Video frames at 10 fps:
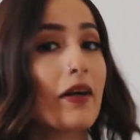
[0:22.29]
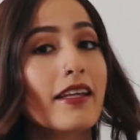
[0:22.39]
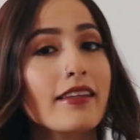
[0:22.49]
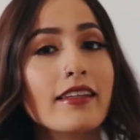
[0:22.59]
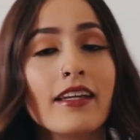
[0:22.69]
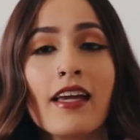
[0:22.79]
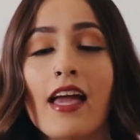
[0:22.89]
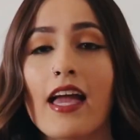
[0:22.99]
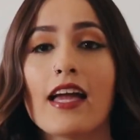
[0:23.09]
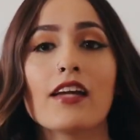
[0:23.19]
month.
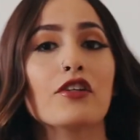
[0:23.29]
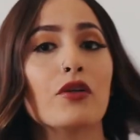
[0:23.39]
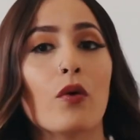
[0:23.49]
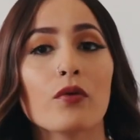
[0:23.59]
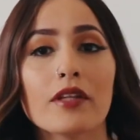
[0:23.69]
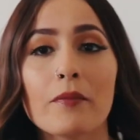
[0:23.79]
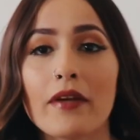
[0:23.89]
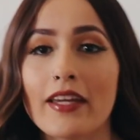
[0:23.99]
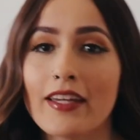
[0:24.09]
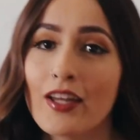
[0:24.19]
And you only
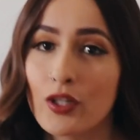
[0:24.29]
pay